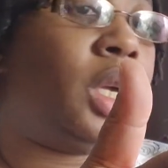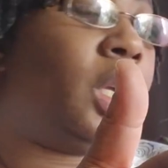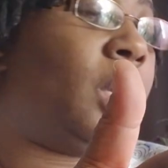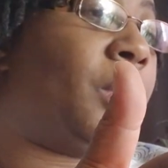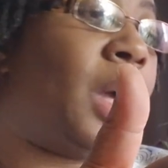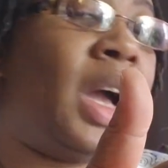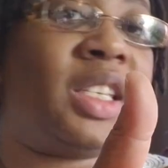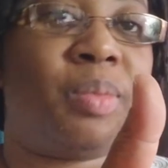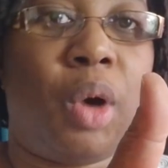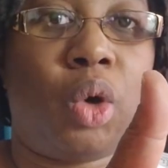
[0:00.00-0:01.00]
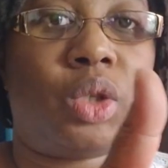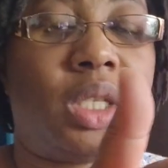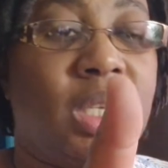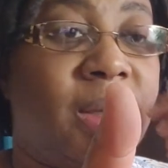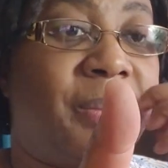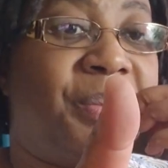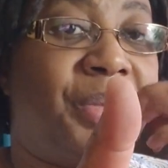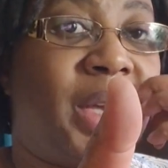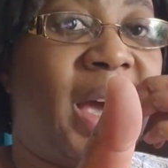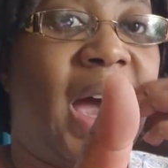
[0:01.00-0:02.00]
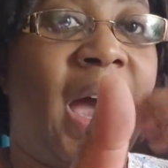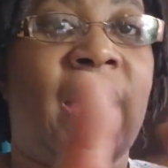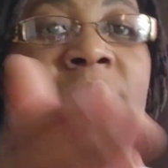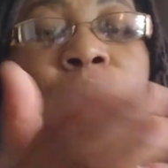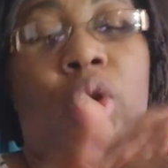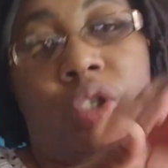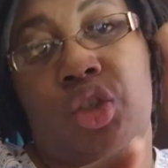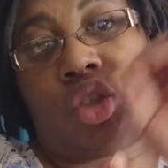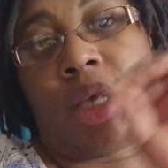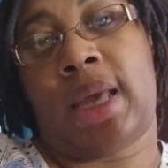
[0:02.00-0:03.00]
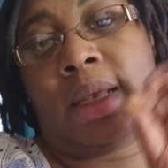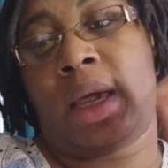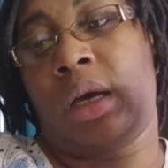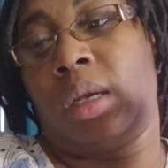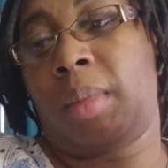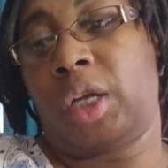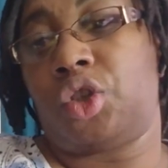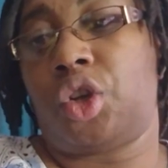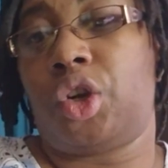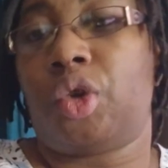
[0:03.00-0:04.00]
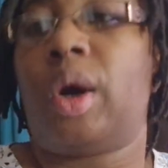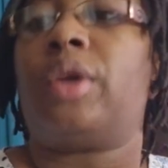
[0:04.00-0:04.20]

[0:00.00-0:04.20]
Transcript: keep you guys posted. I am going to jot down in my journal.